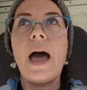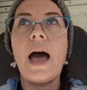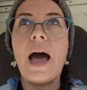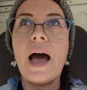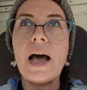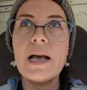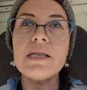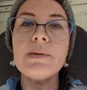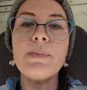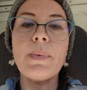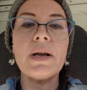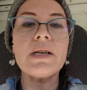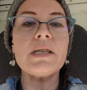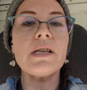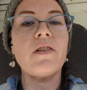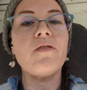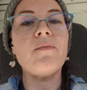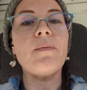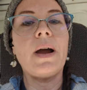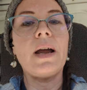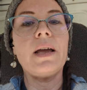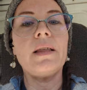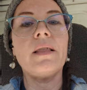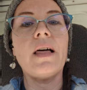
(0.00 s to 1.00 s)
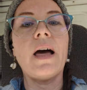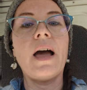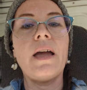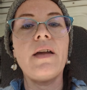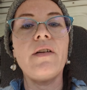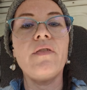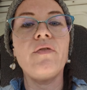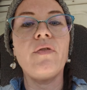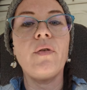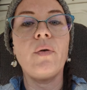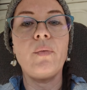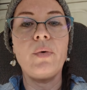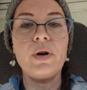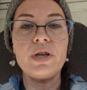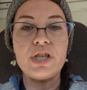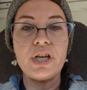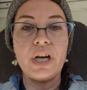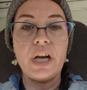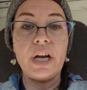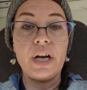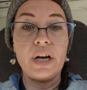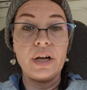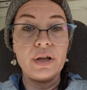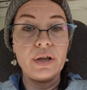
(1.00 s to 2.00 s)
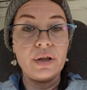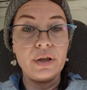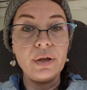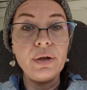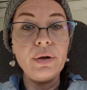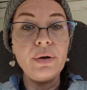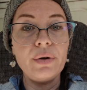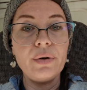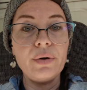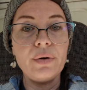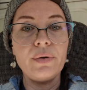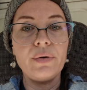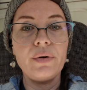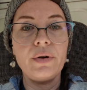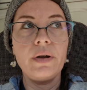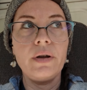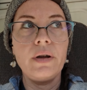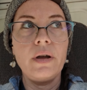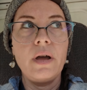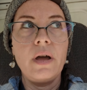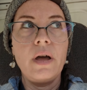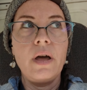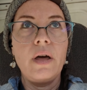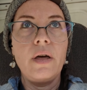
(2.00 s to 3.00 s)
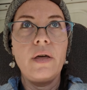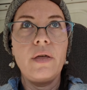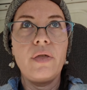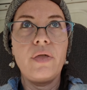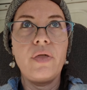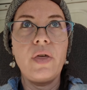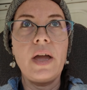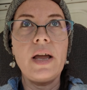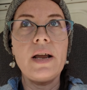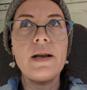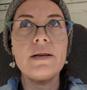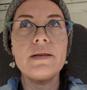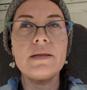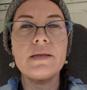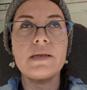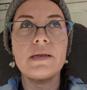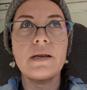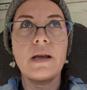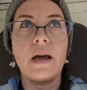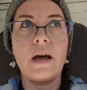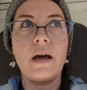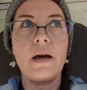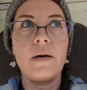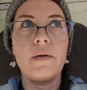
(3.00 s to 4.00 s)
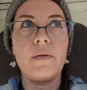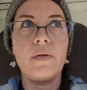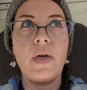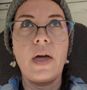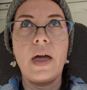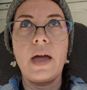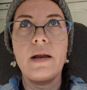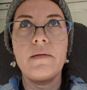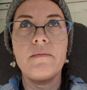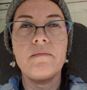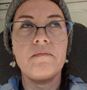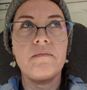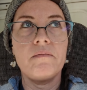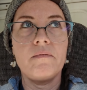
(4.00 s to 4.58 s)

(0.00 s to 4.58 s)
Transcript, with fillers: aspects of my life which include things uh, that